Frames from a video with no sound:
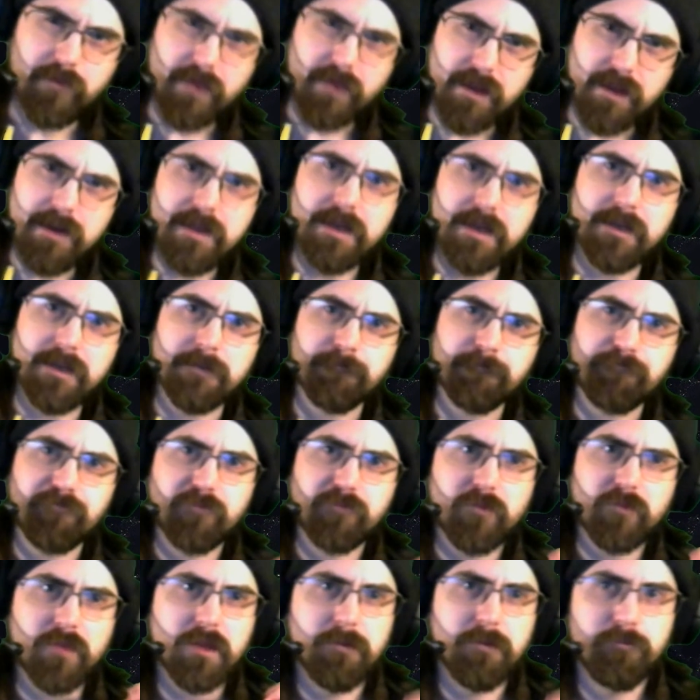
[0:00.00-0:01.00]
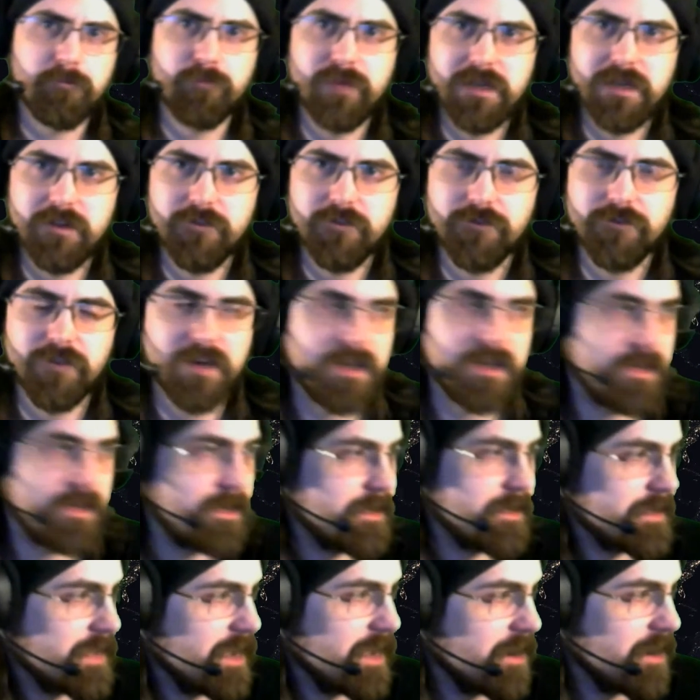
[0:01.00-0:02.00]
yeah, bit of
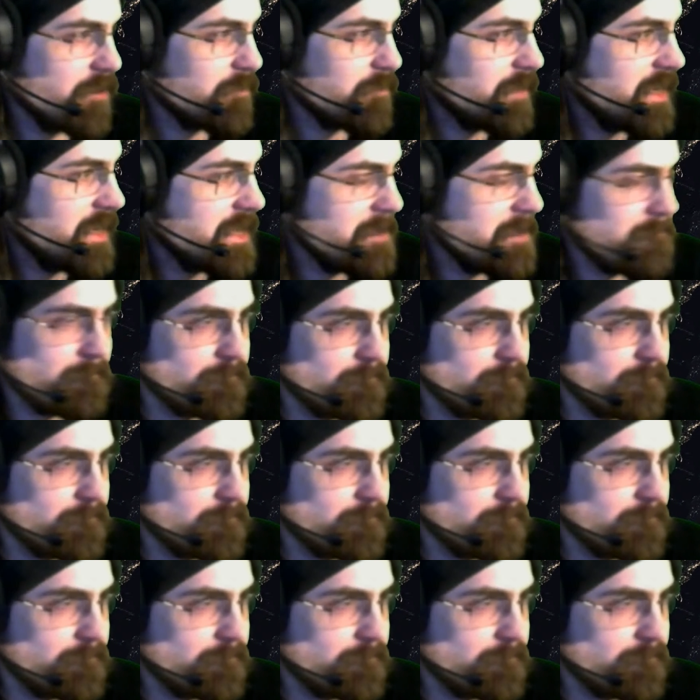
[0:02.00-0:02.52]
caramelly